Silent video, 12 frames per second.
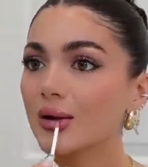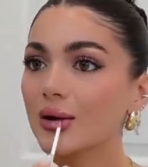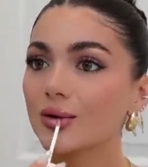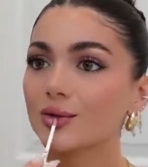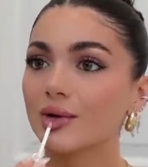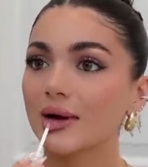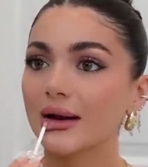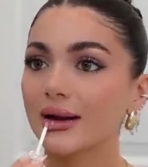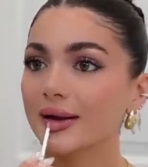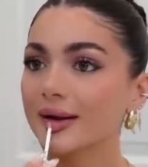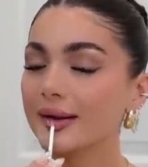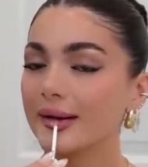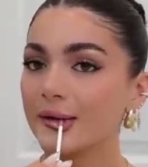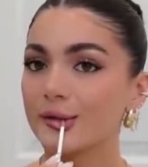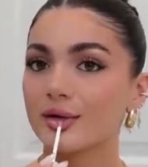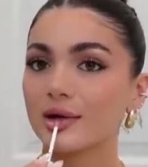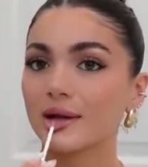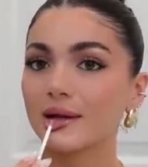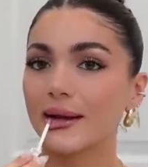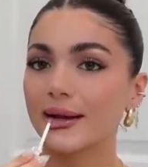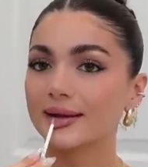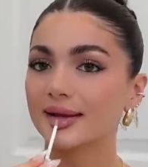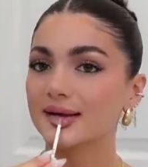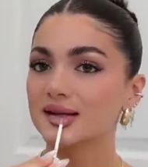already. I really
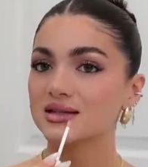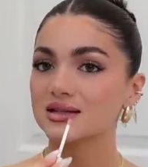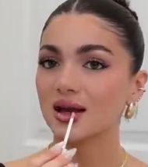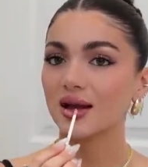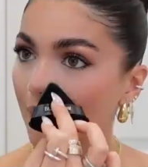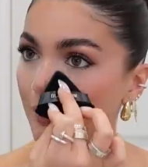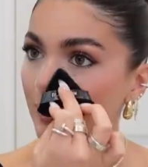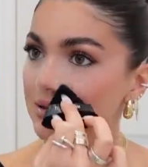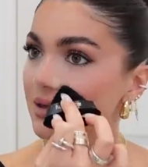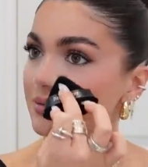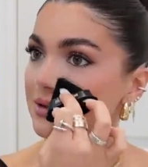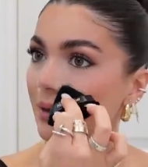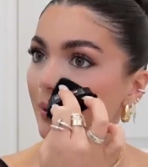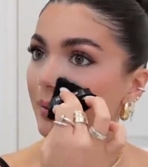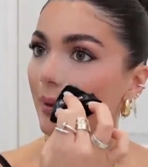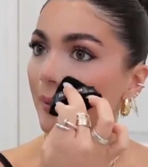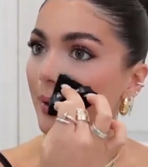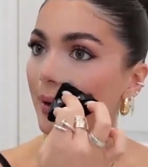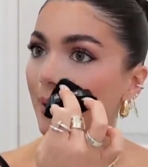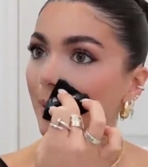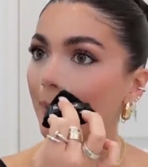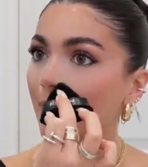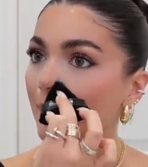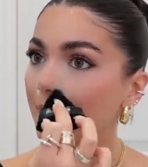like this. And once I'm done with my
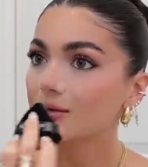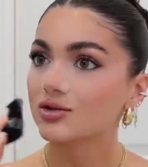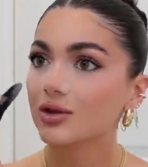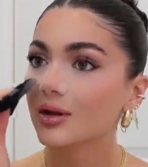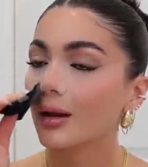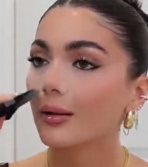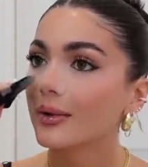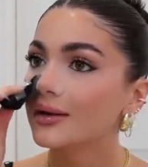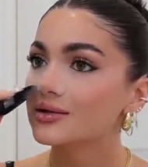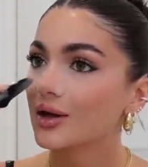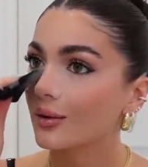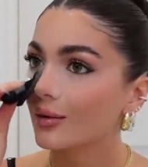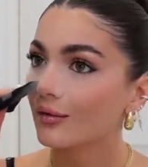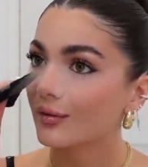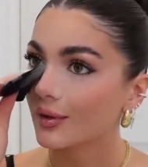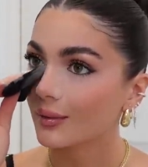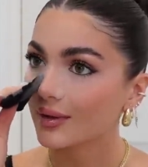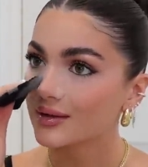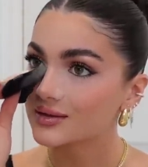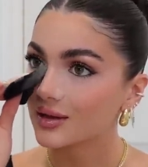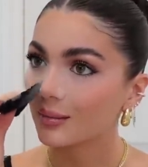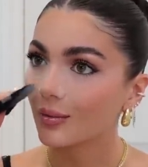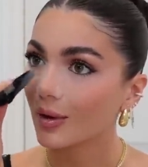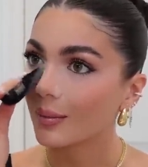makeup, I'll usually always go over with
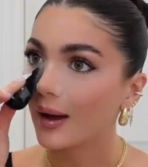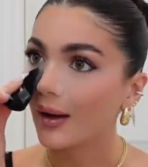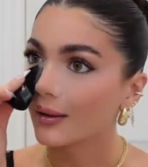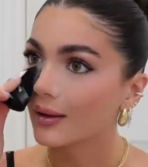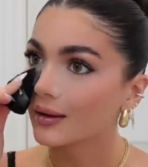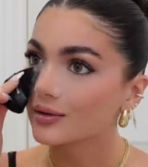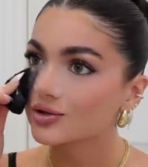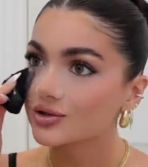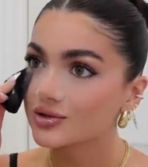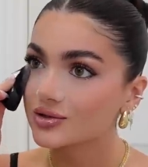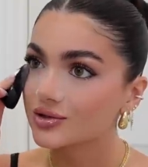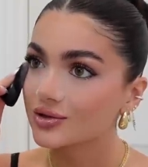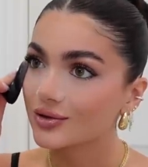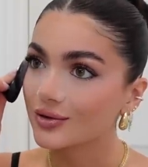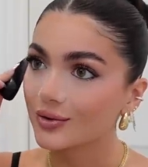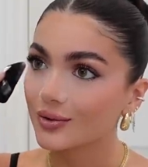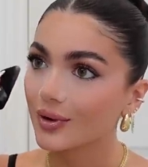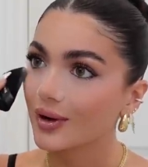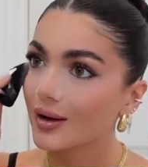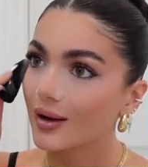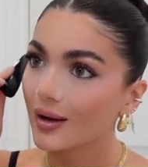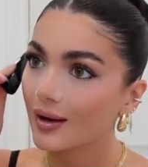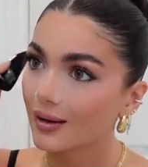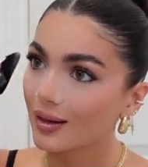some more powder just to
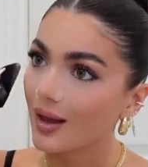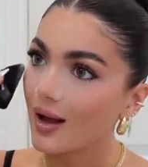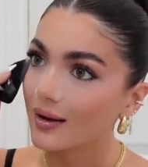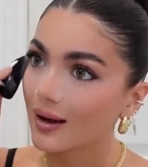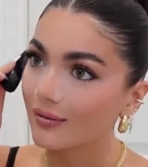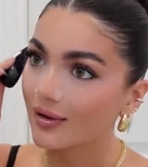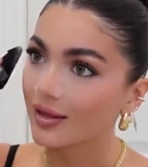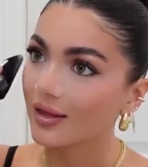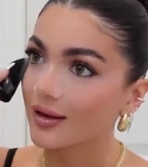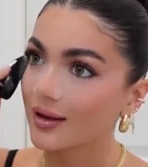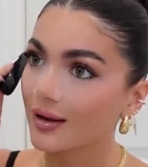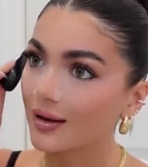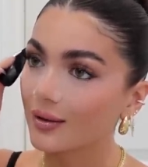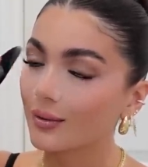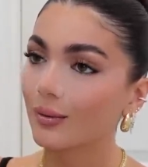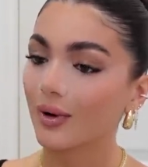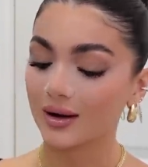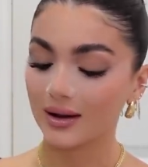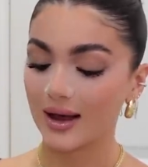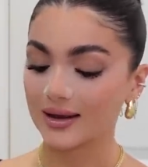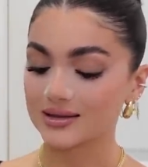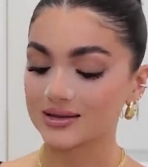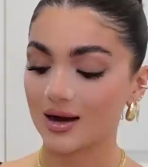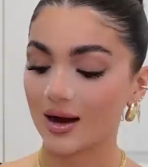lock everything in one last